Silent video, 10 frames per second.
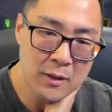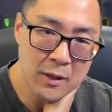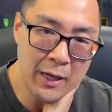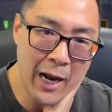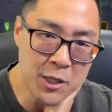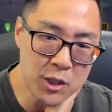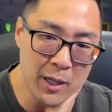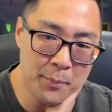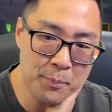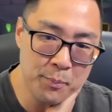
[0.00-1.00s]
It
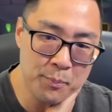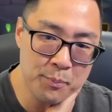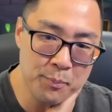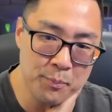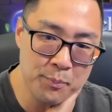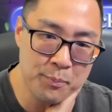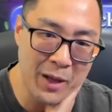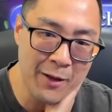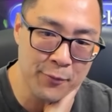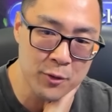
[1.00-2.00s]
actually
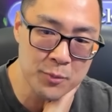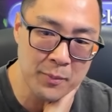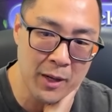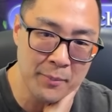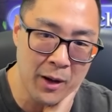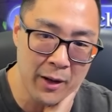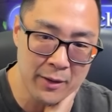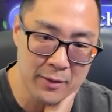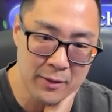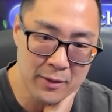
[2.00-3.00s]
baffles my
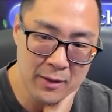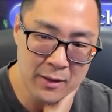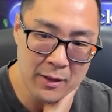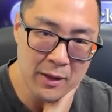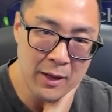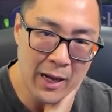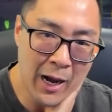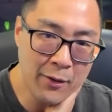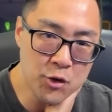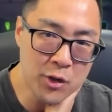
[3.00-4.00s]
mind.
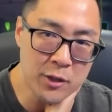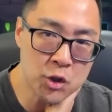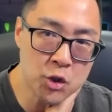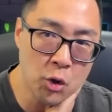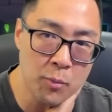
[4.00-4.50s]
How did you get so